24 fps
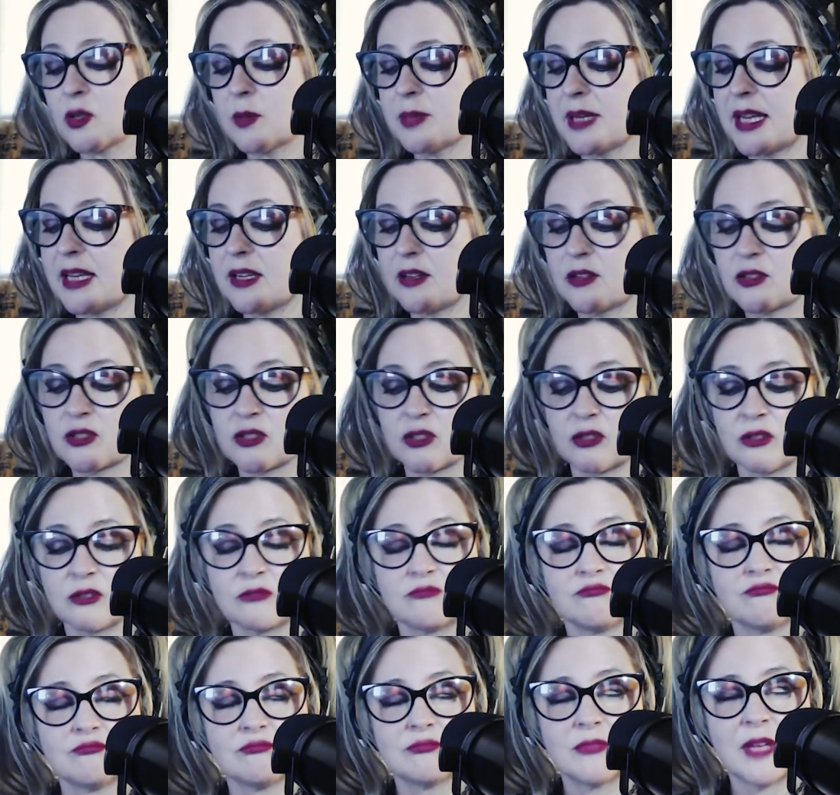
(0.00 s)
going to play another
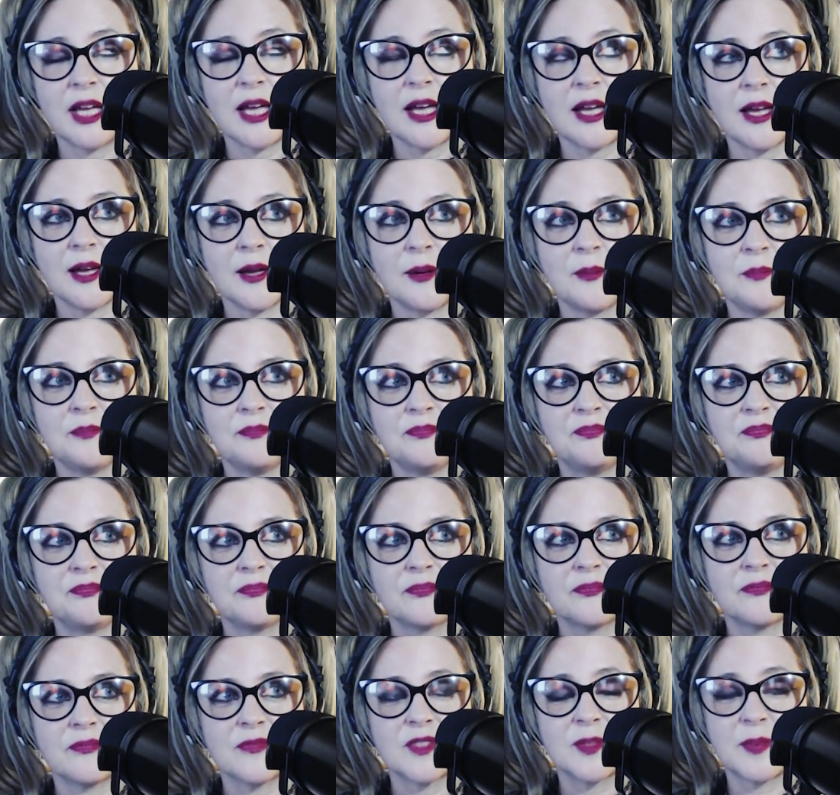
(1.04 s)
song.
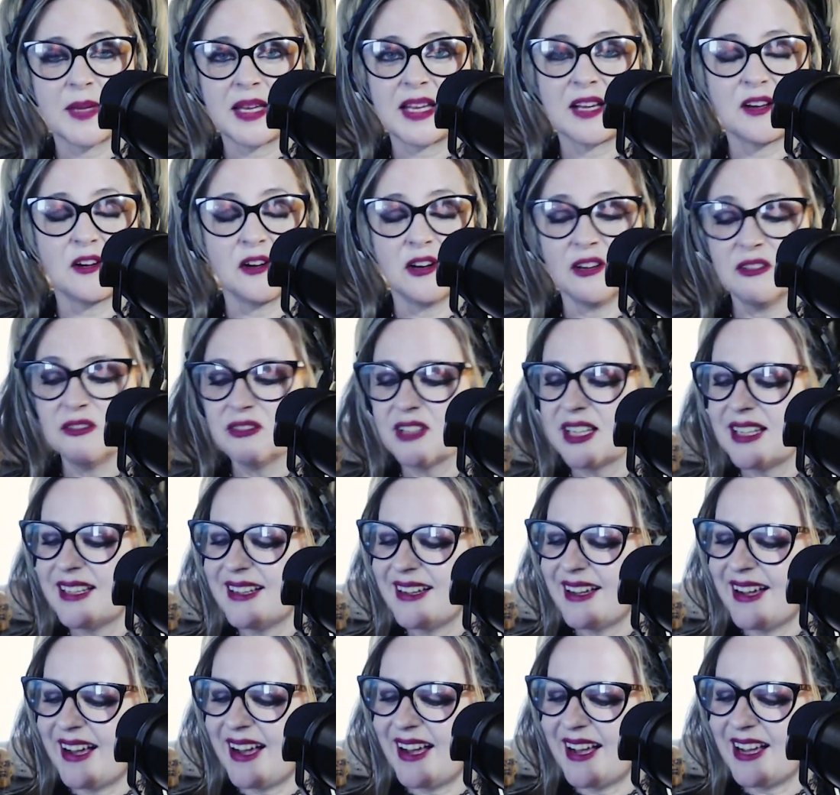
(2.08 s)
Speaking of,
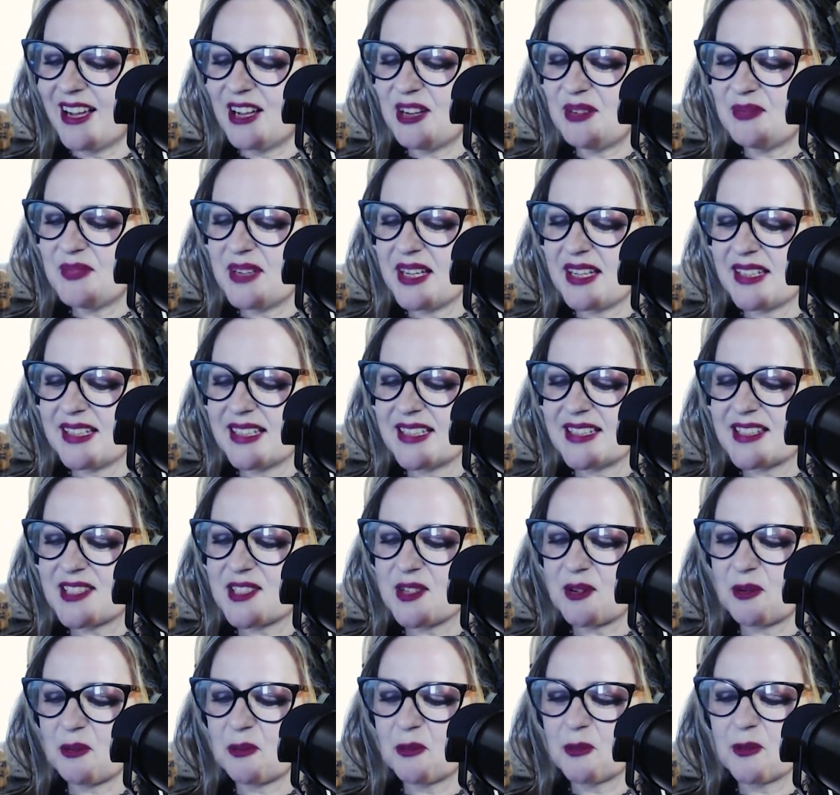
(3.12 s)
and it's
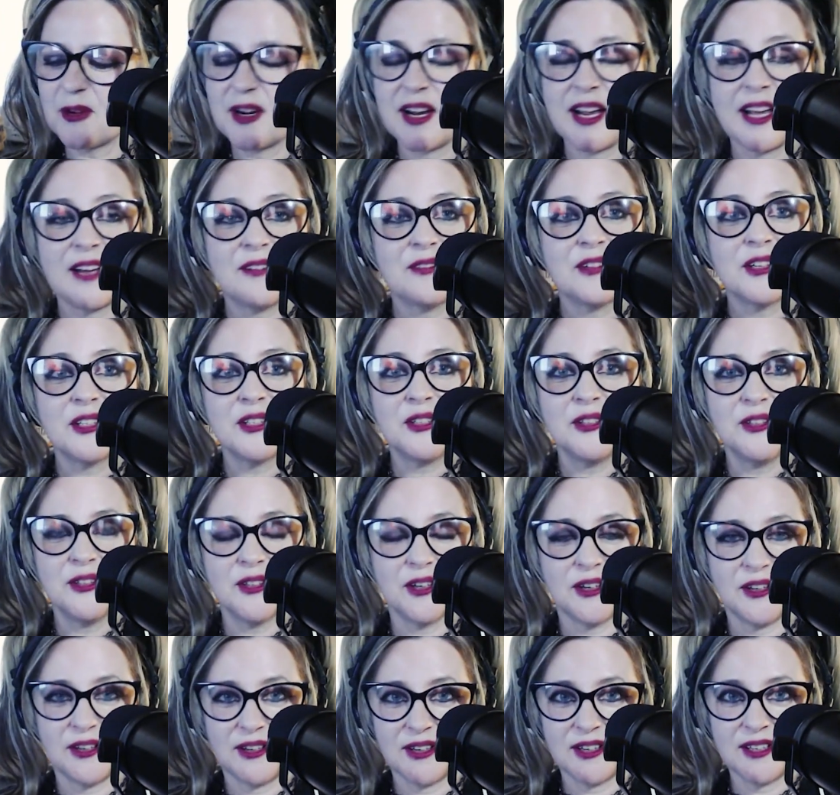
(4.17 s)
Wherever You
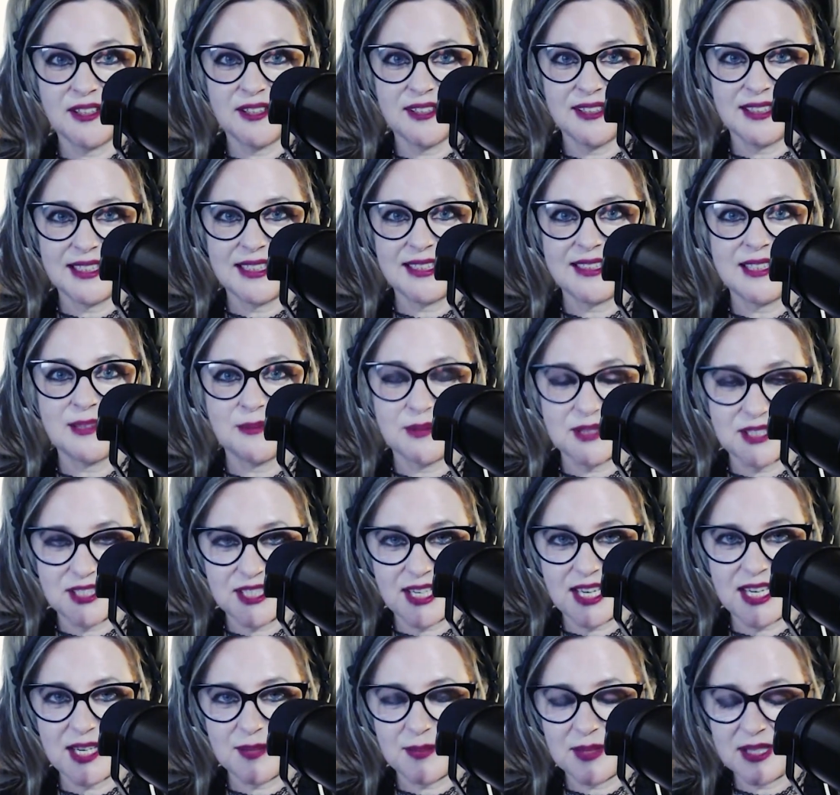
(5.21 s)
Are, and then we'll
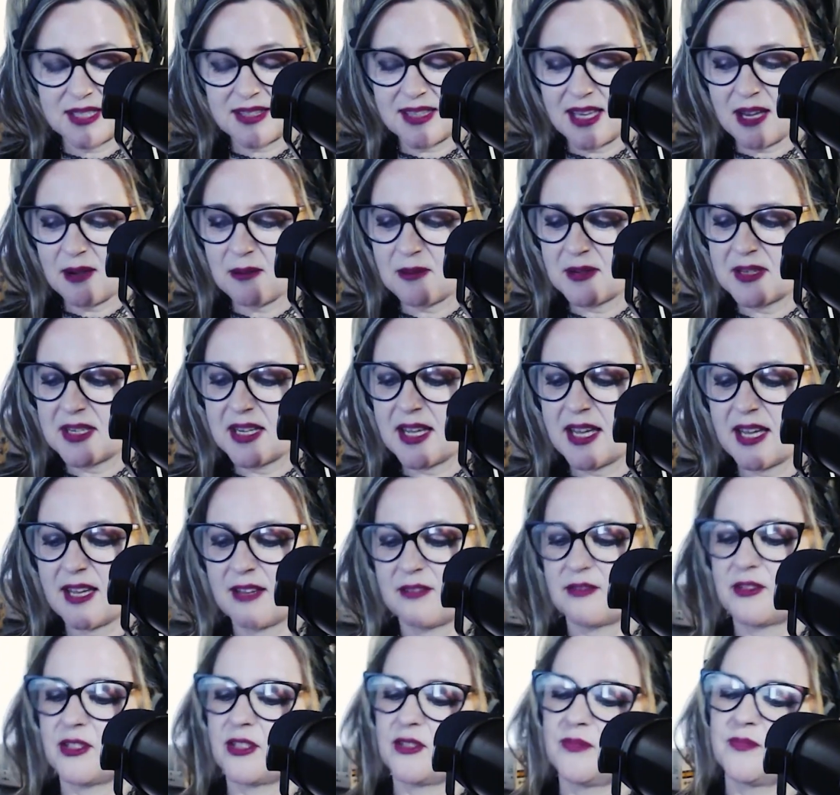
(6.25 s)
chat about that one
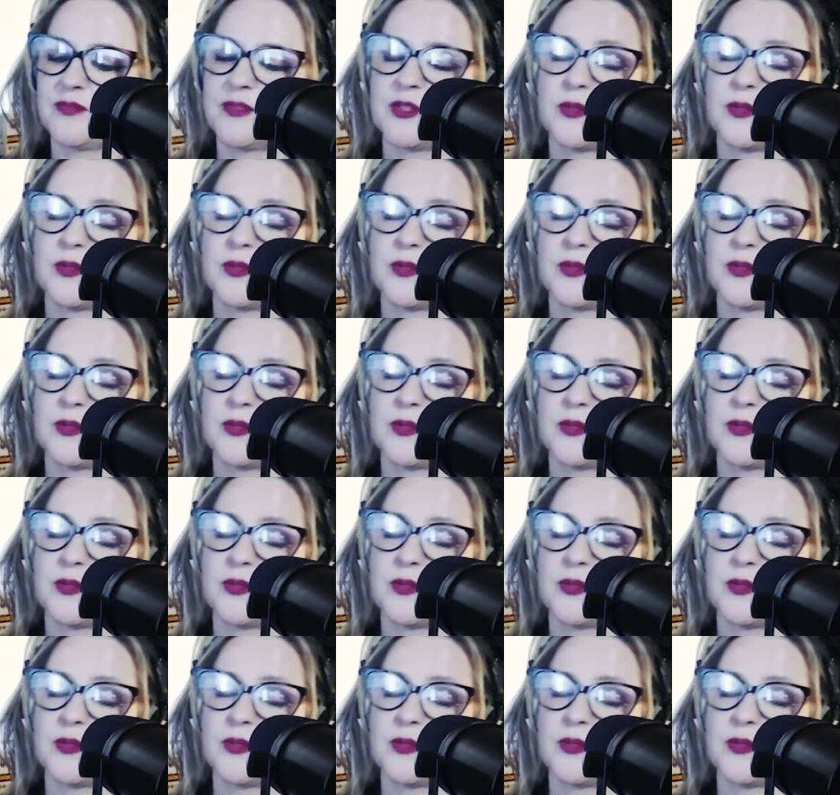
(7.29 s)
after.